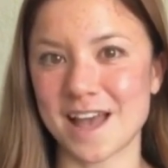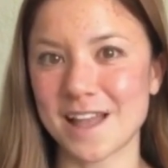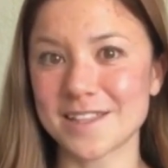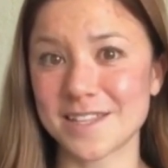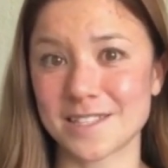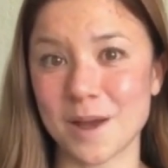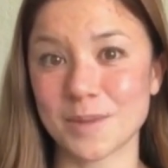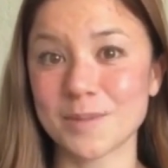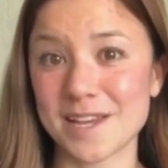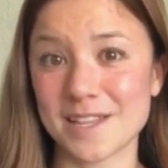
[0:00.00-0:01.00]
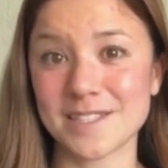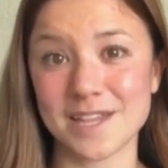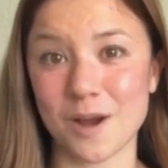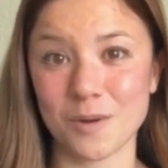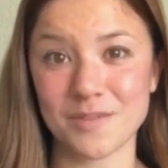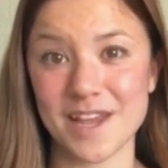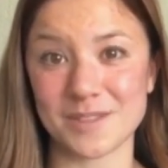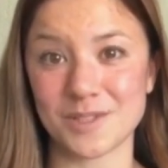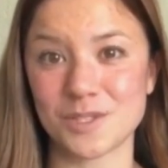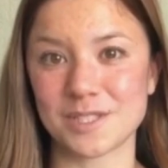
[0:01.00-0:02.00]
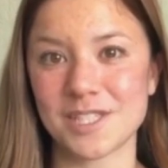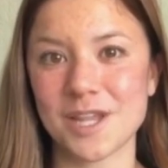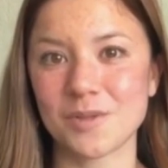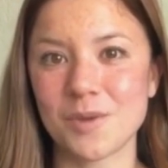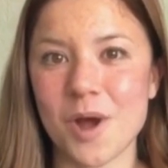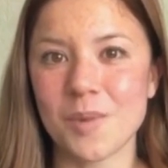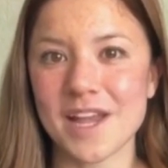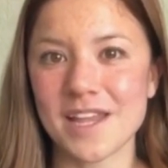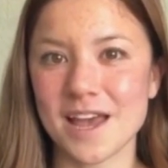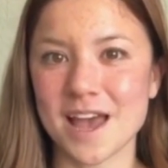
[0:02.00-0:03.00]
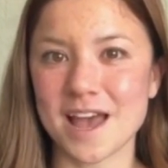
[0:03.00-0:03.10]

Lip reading: this supplement is now available general public.